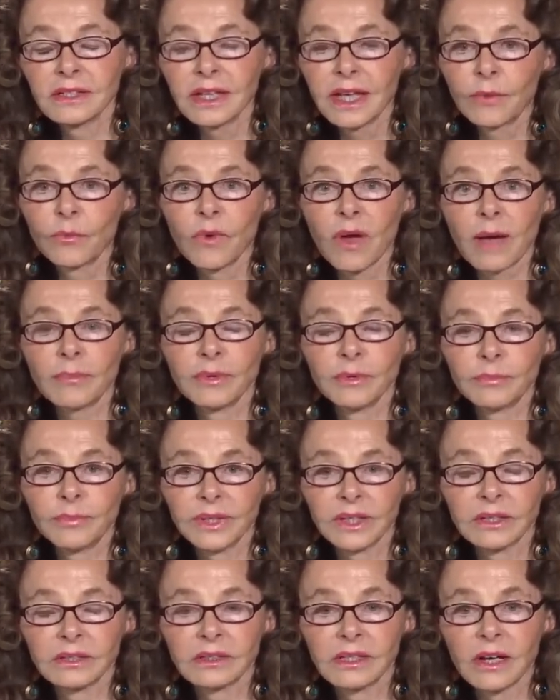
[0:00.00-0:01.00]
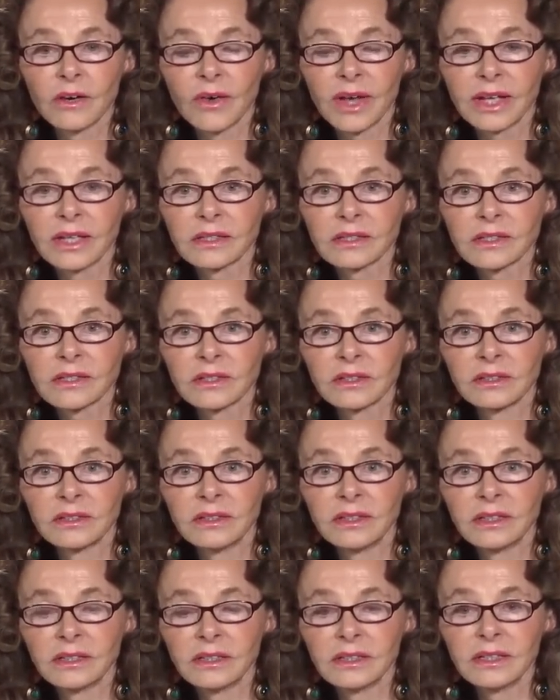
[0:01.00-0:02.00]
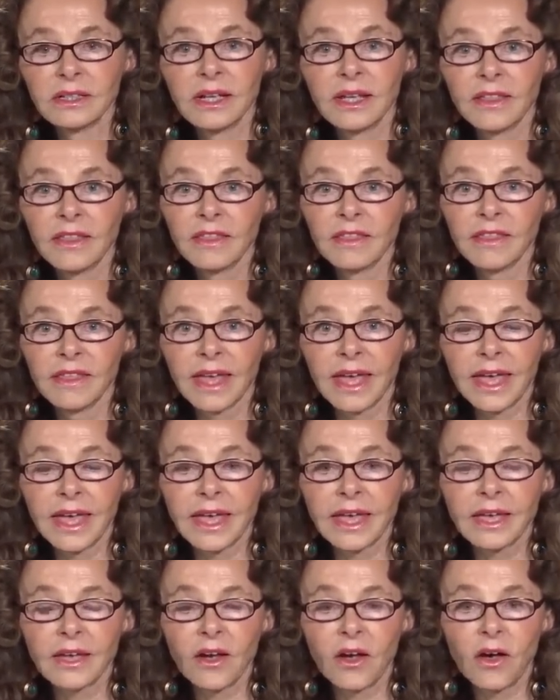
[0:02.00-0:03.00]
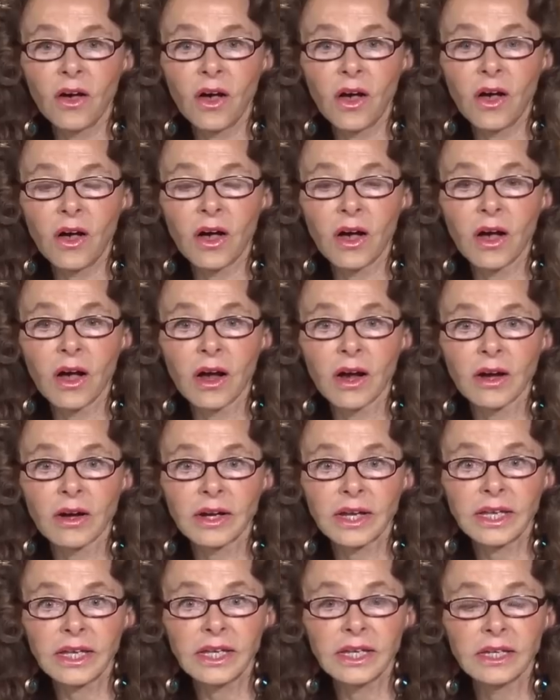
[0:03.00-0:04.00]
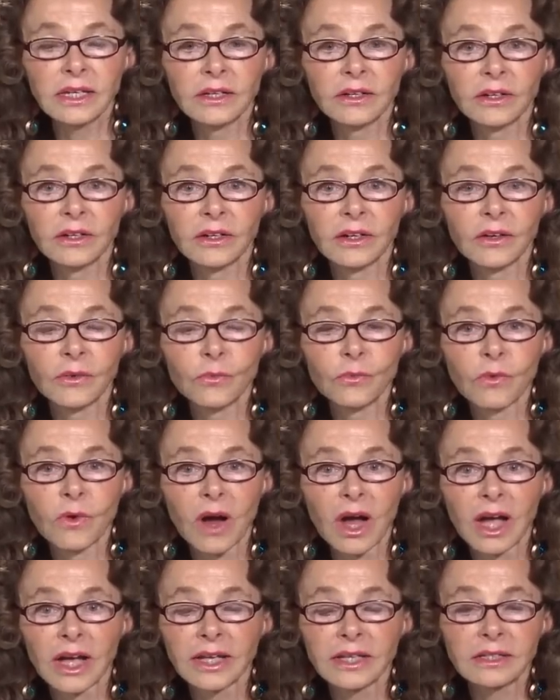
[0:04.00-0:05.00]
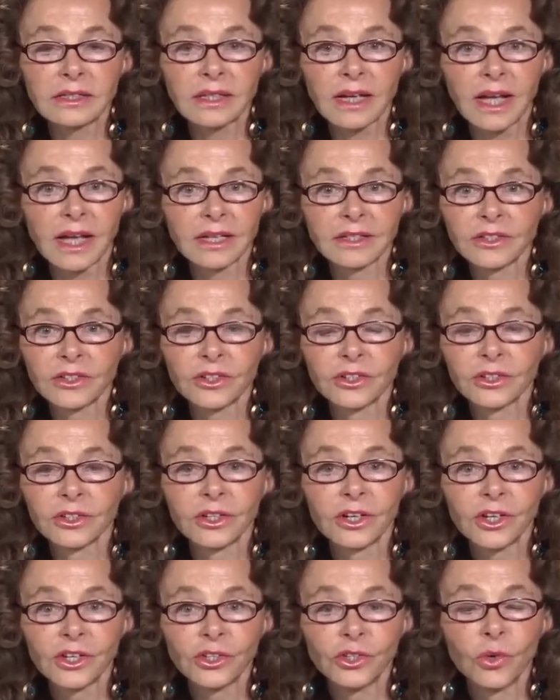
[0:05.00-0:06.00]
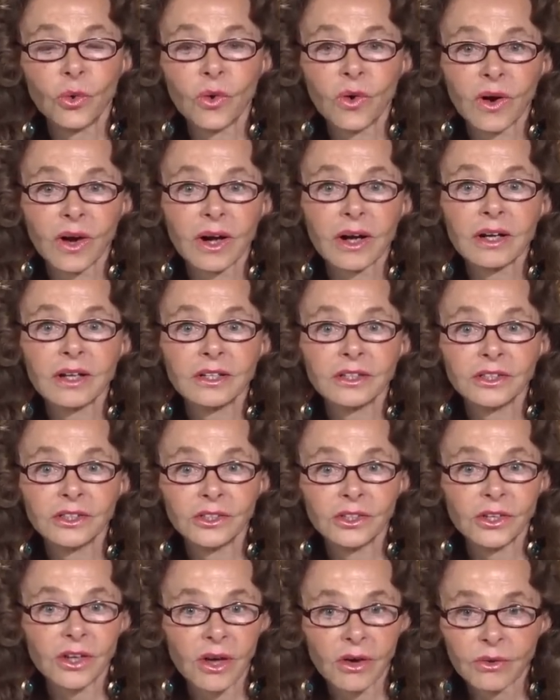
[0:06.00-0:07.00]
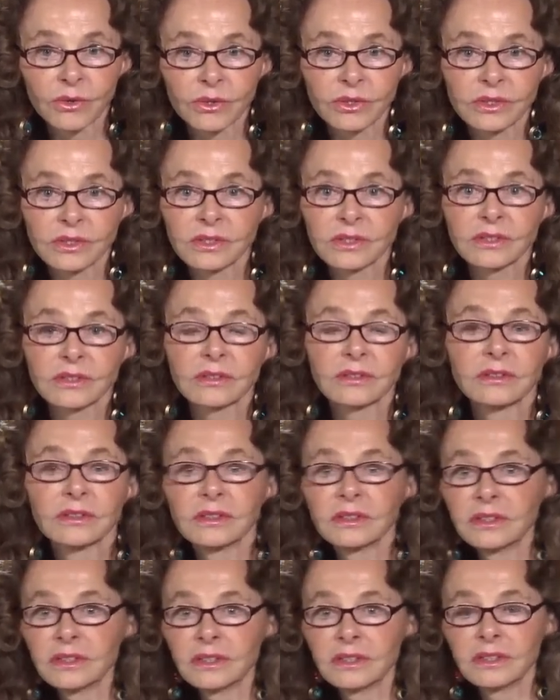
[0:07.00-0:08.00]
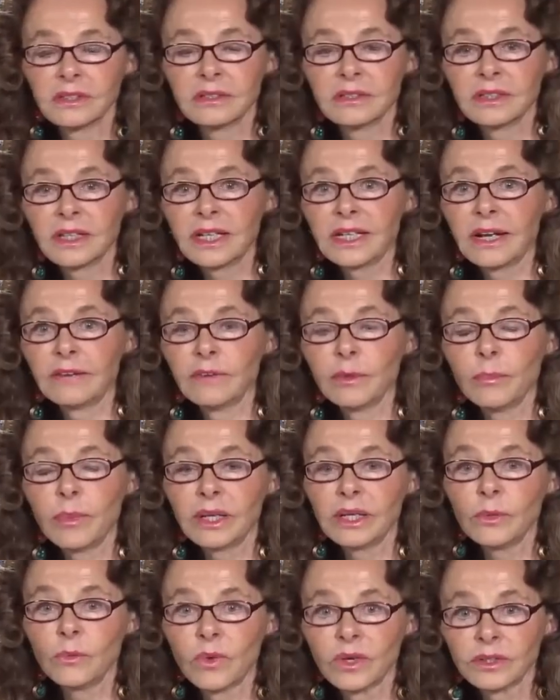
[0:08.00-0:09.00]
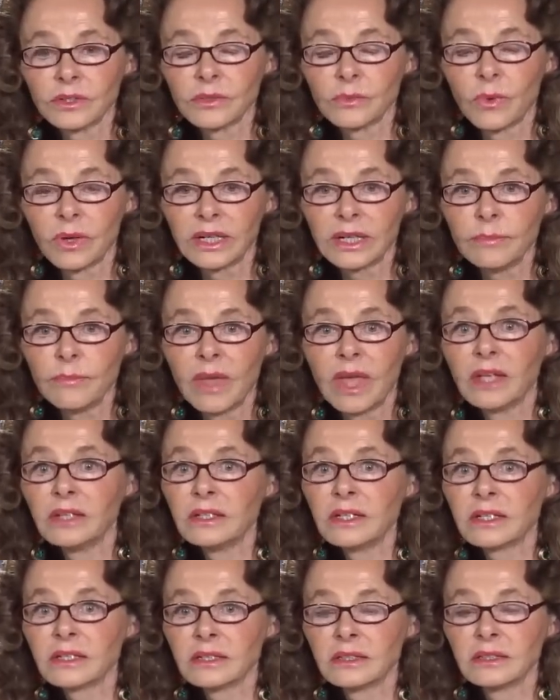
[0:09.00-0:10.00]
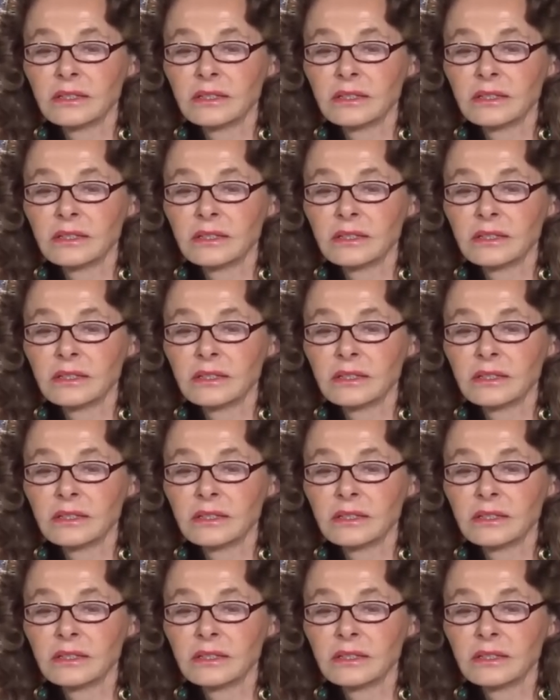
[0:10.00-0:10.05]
And Robert Bigelow answered, They are here right under your nose. And everybody wondered what he meant.